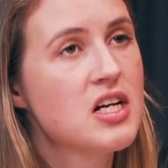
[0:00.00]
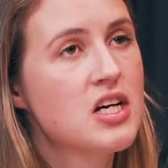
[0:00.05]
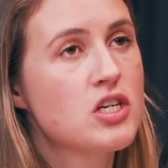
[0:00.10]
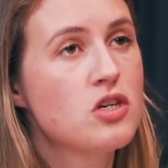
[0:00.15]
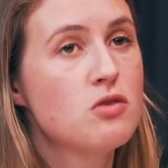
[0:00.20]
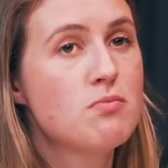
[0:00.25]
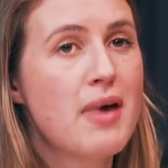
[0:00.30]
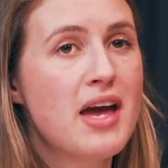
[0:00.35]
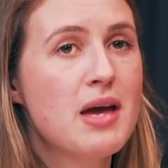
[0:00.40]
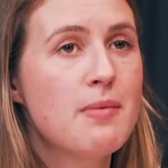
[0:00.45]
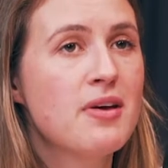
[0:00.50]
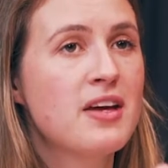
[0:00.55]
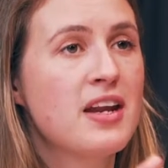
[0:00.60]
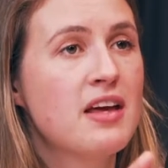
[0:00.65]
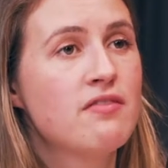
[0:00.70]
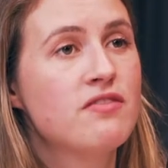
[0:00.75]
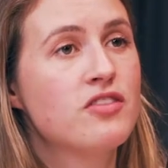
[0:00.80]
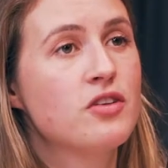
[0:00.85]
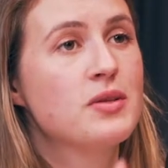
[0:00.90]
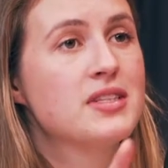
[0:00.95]
You may be an
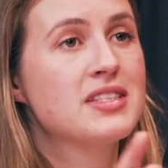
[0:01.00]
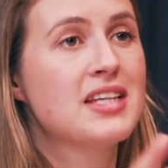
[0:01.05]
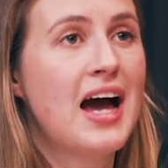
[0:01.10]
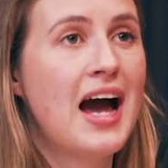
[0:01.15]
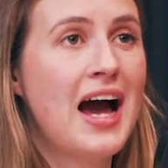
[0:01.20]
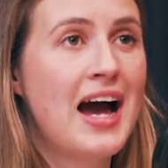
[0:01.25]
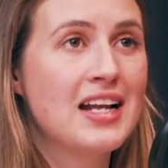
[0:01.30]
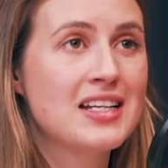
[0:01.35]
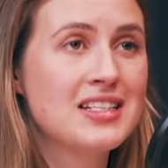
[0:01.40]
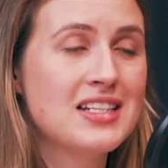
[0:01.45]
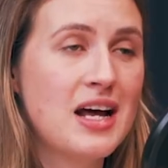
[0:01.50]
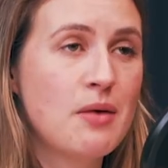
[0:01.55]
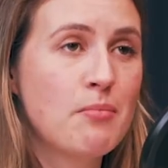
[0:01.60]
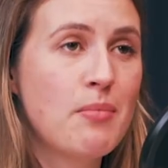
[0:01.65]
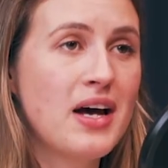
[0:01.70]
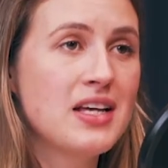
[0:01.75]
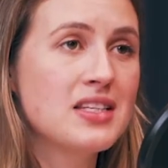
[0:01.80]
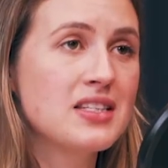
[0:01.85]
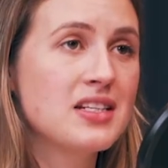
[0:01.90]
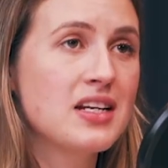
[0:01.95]
influencer and an
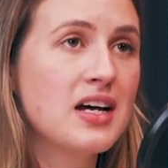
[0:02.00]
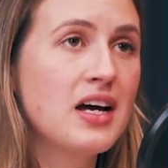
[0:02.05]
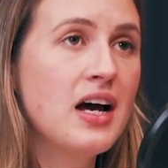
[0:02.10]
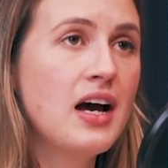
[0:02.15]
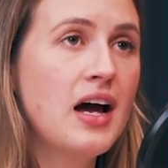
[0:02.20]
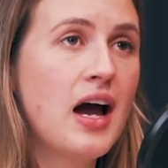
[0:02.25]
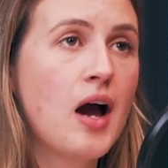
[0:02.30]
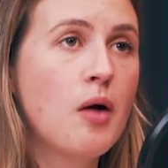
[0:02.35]
ambassador,